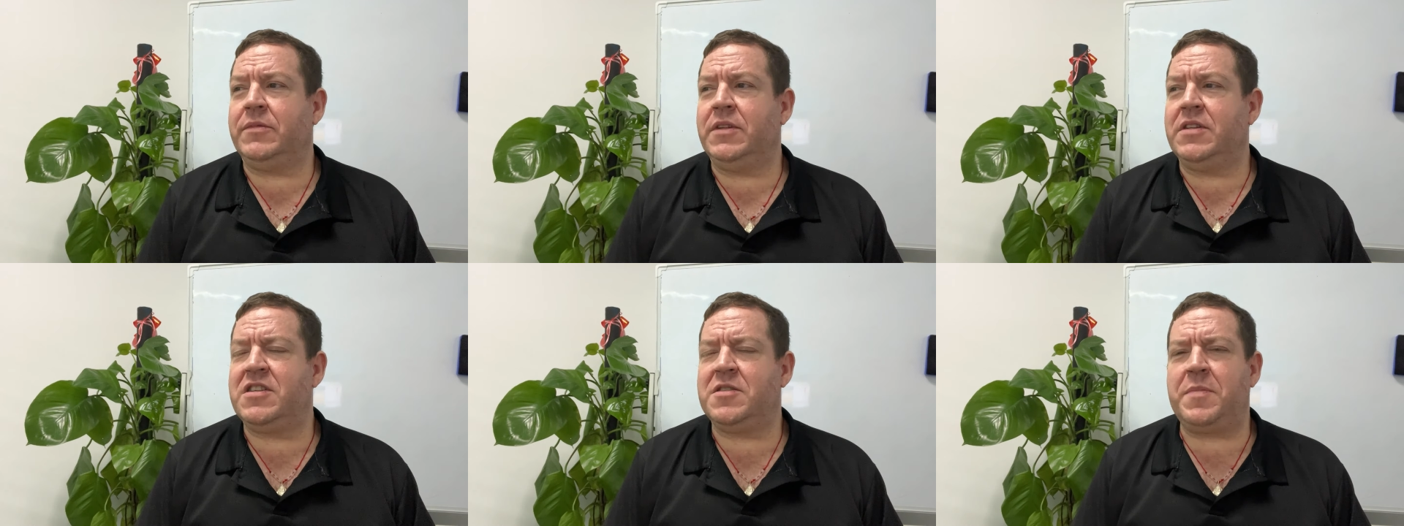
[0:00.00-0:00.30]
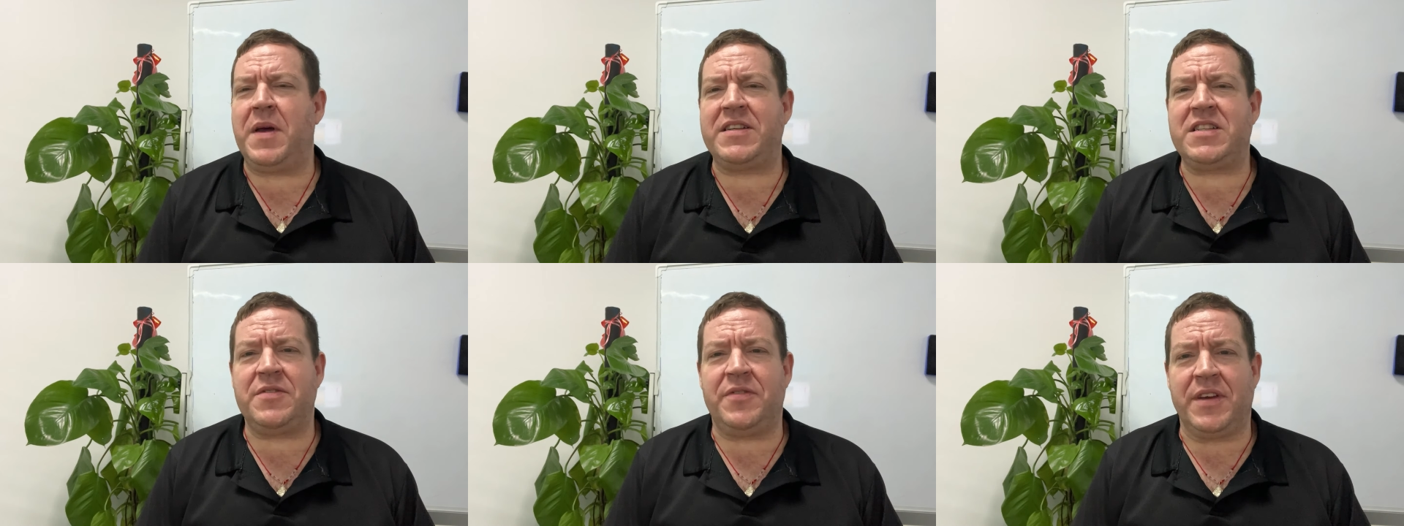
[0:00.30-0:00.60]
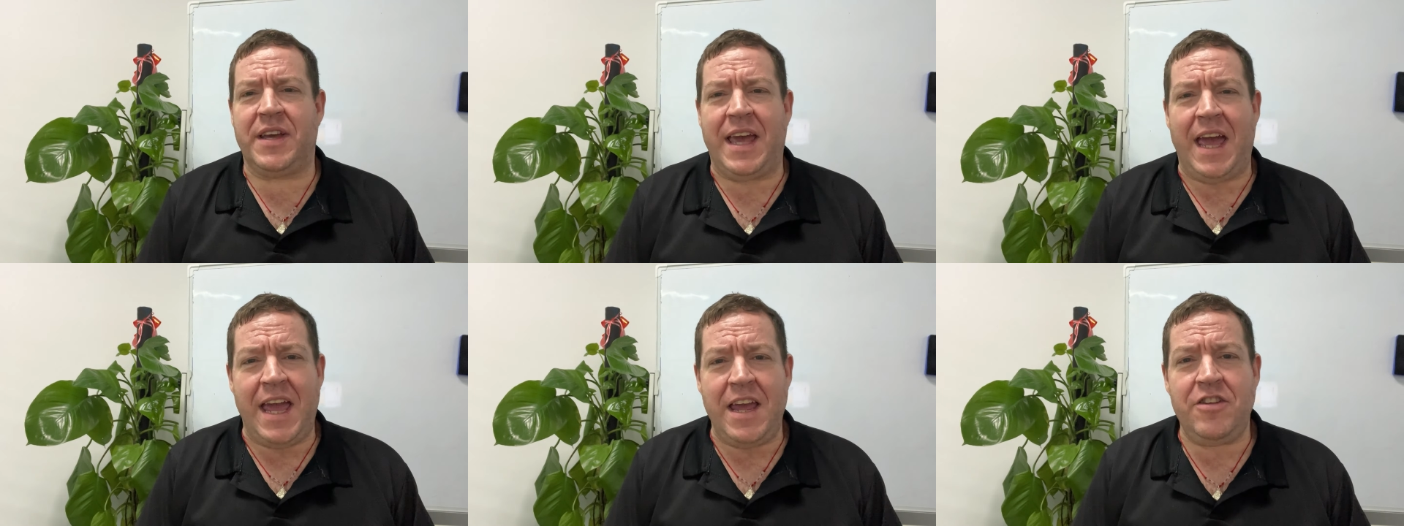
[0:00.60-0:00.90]

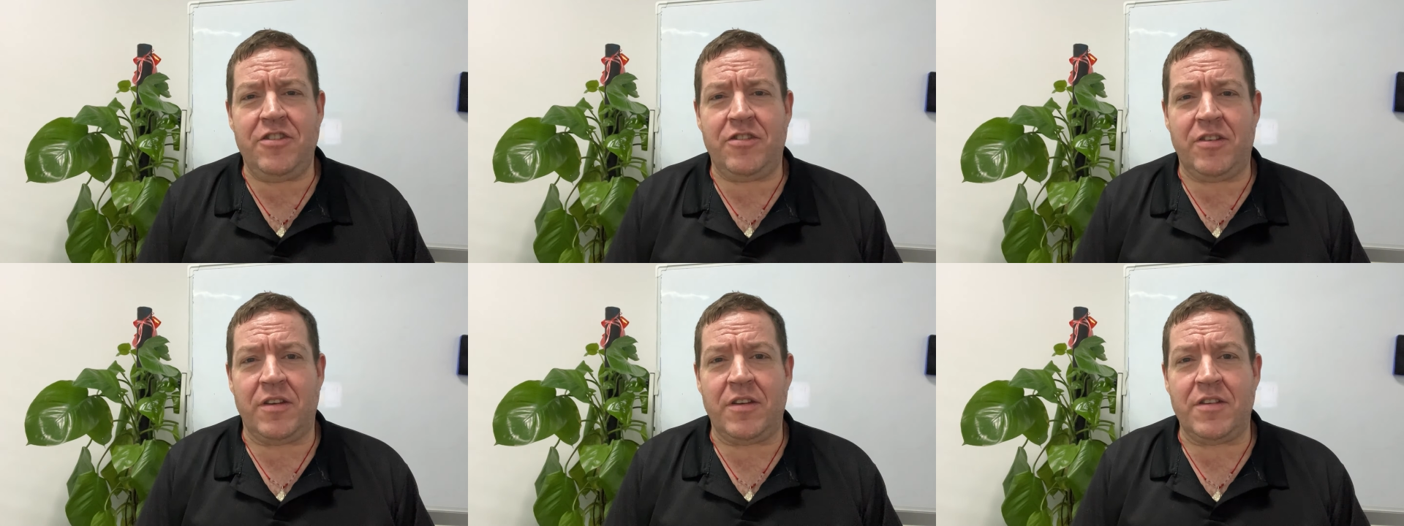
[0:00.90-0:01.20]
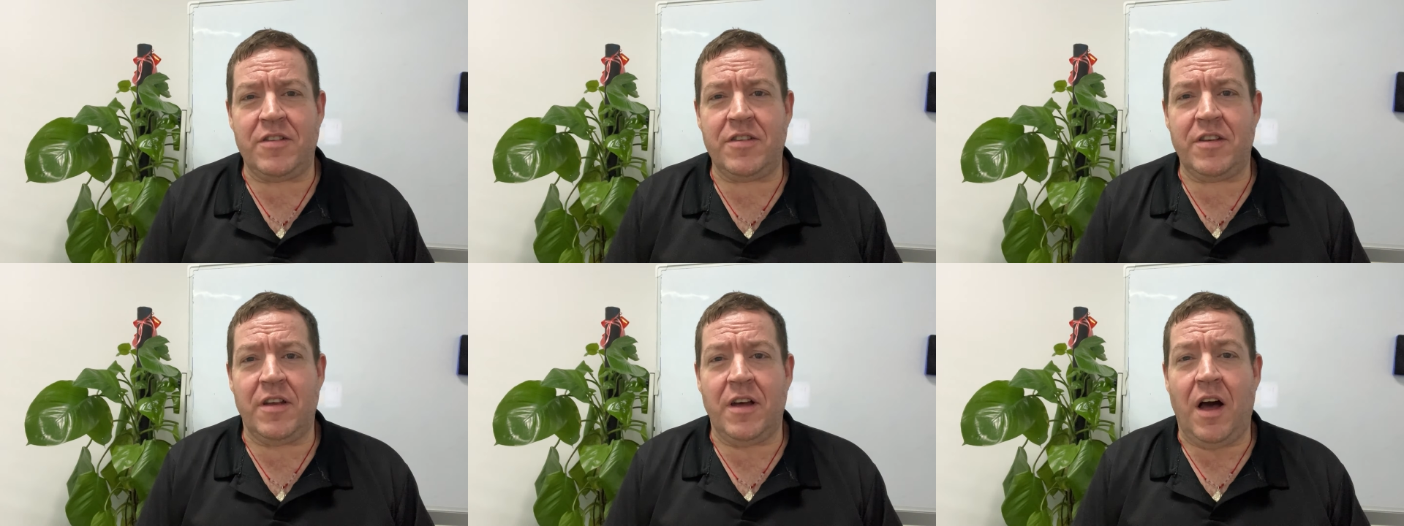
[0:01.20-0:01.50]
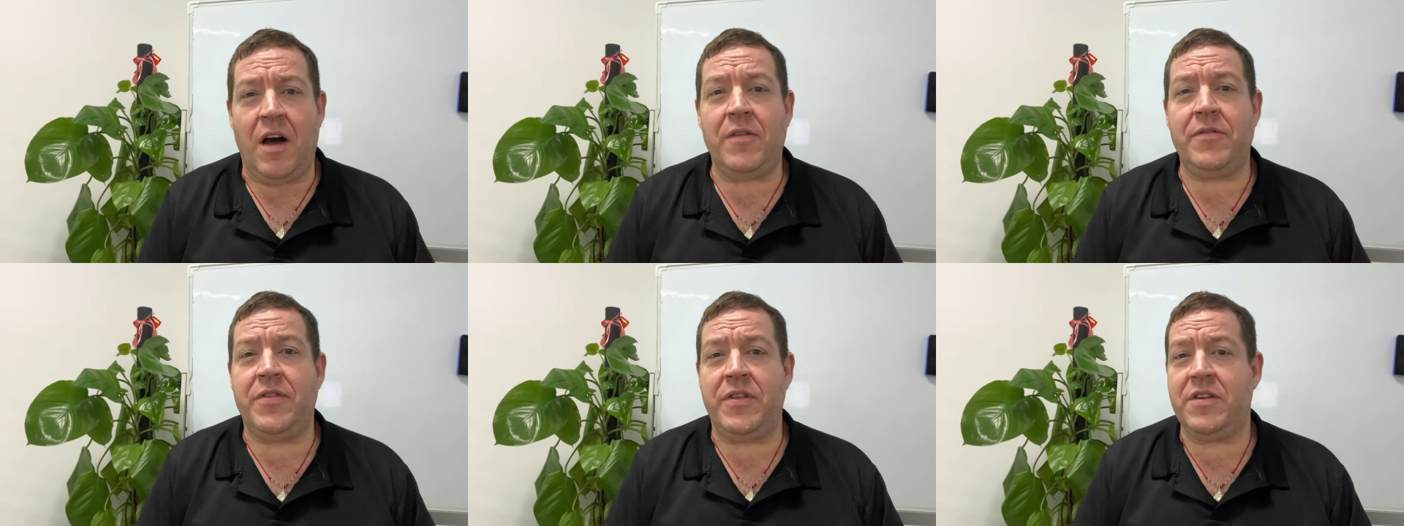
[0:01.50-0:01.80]
specifications
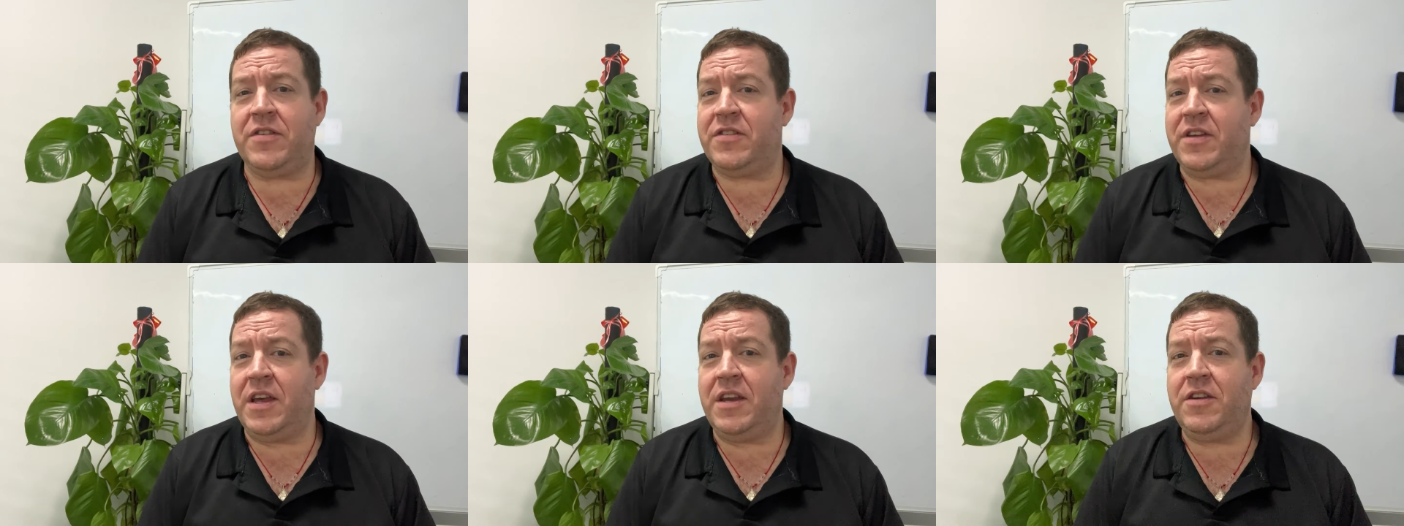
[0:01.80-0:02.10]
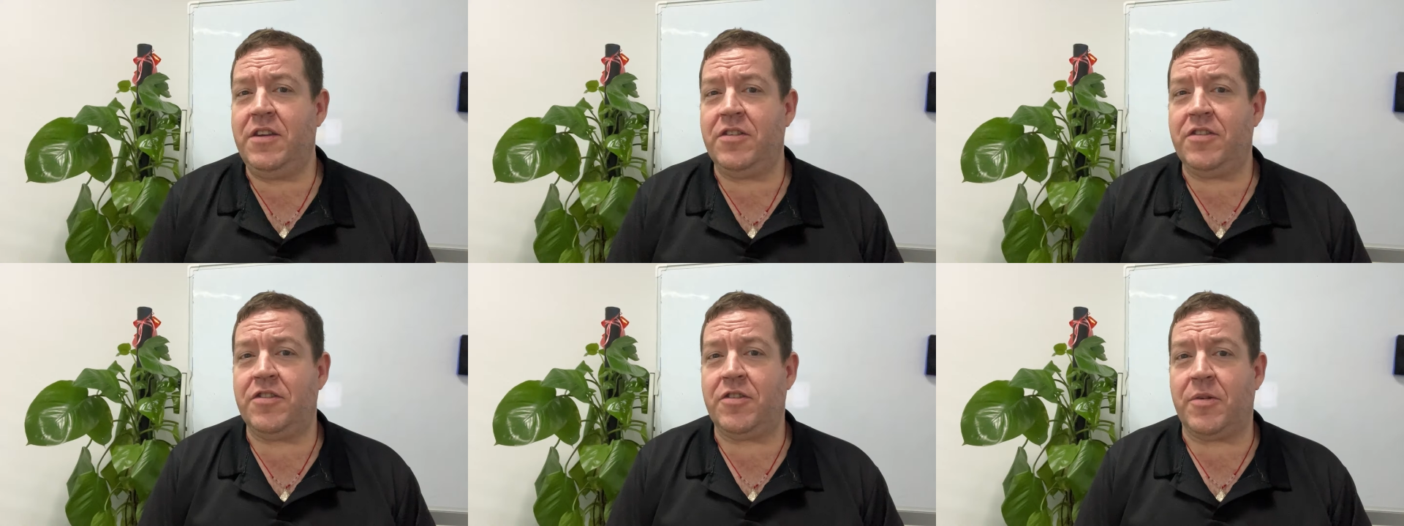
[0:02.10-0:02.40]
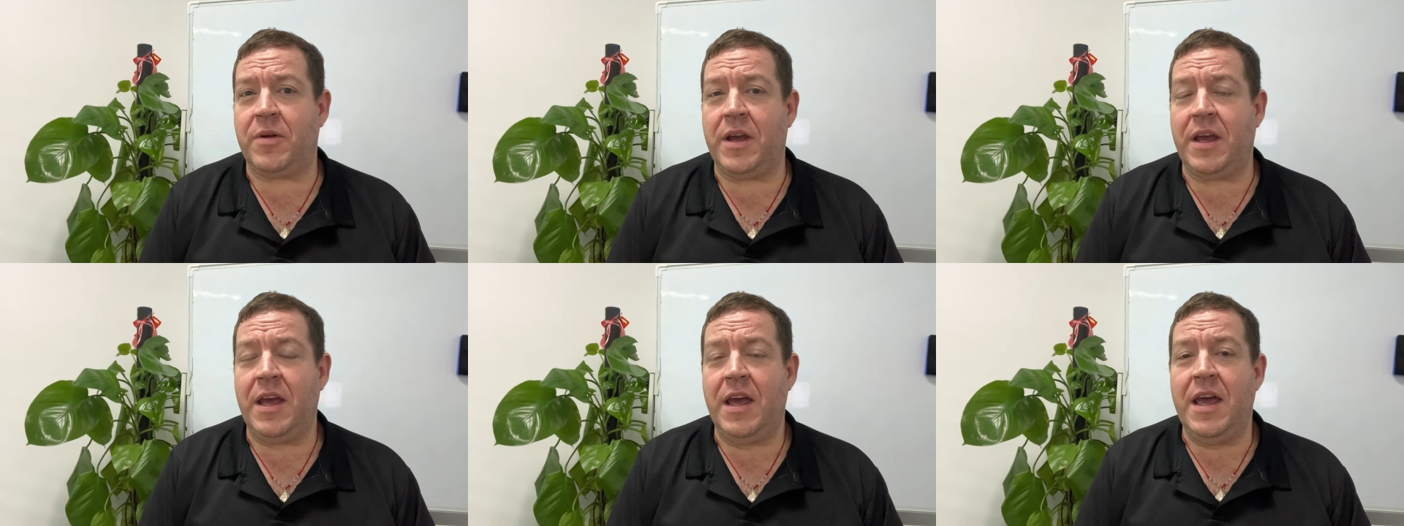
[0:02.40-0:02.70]
of this
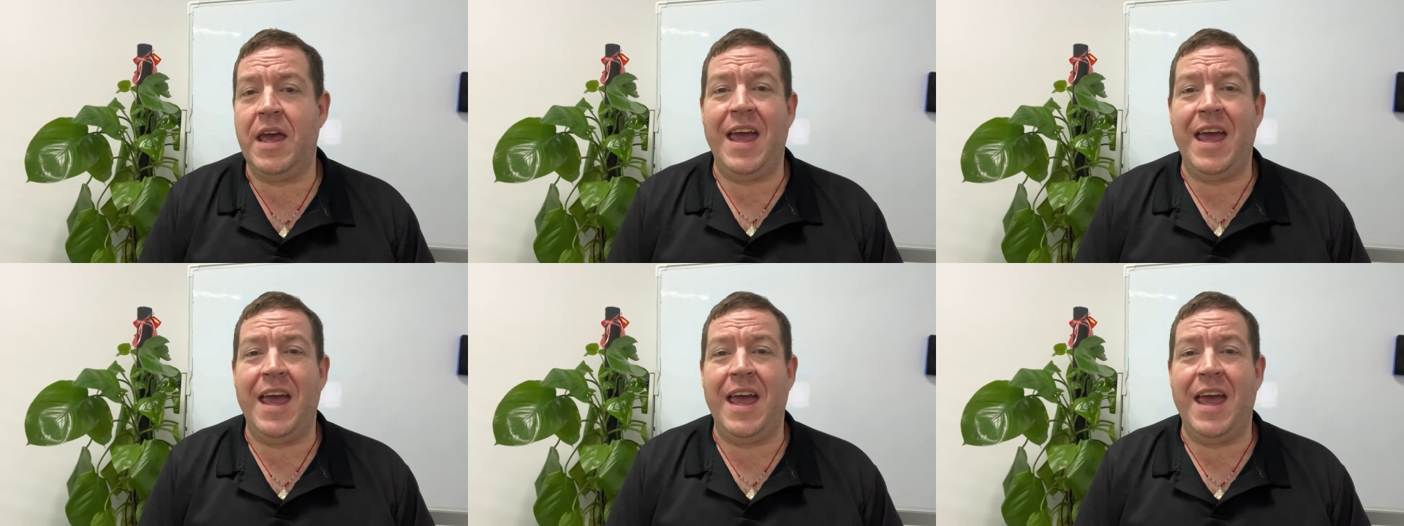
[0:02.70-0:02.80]
industry